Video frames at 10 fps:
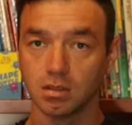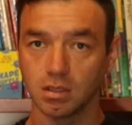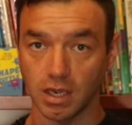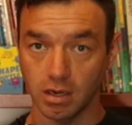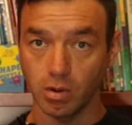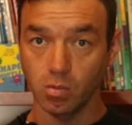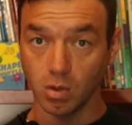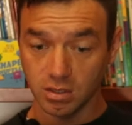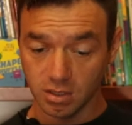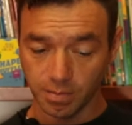Does anyone
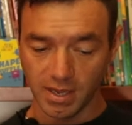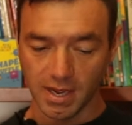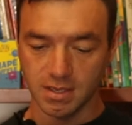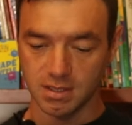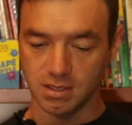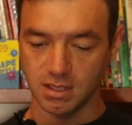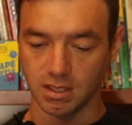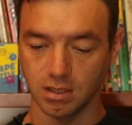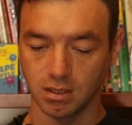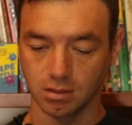want to play hide and seek?